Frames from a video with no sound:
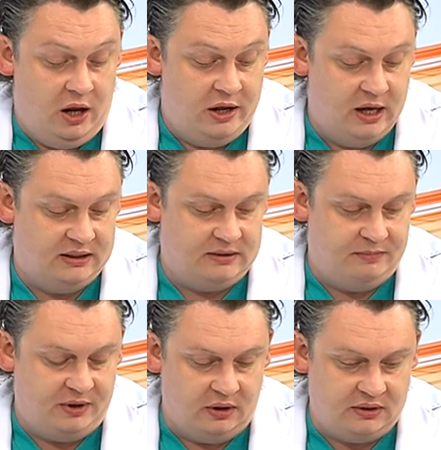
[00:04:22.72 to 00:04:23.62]
Yes,
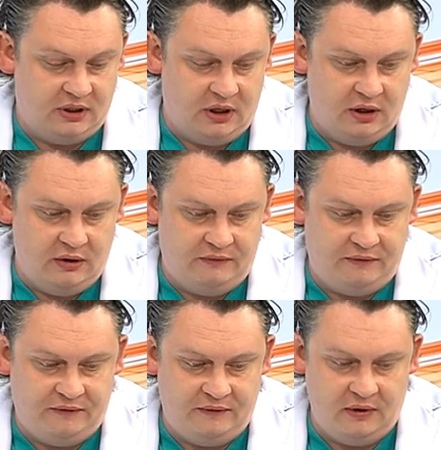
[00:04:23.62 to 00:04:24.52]
because
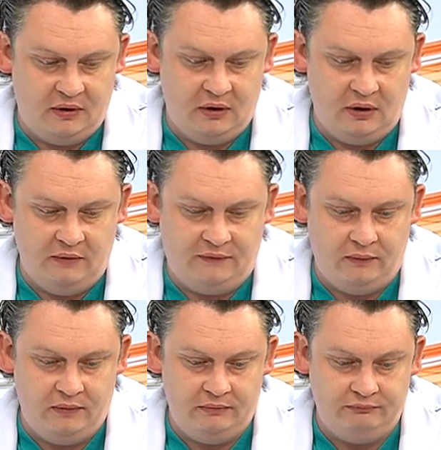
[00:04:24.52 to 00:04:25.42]
if we
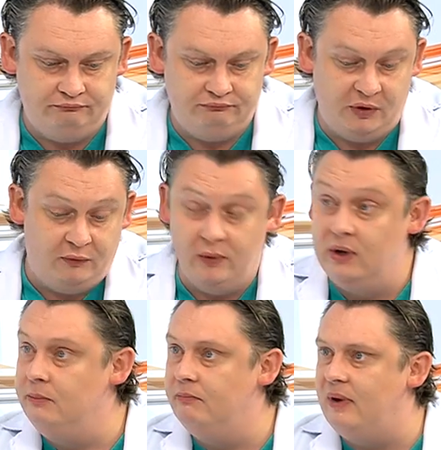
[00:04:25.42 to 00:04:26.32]
will
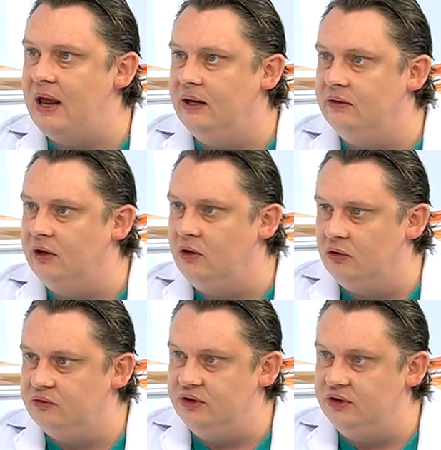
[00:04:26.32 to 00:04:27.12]
implant the gold threads